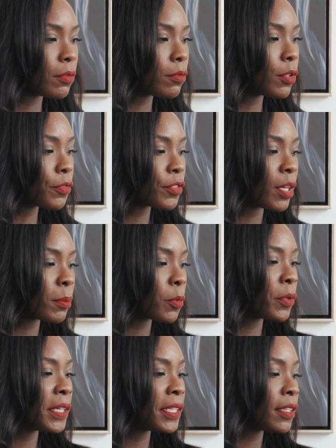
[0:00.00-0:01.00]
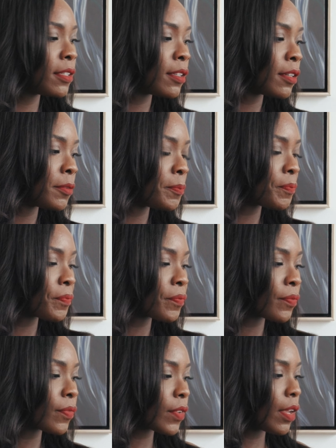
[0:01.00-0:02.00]
Wolf number 1,
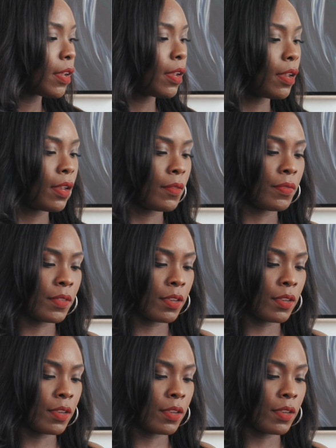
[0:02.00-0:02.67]
and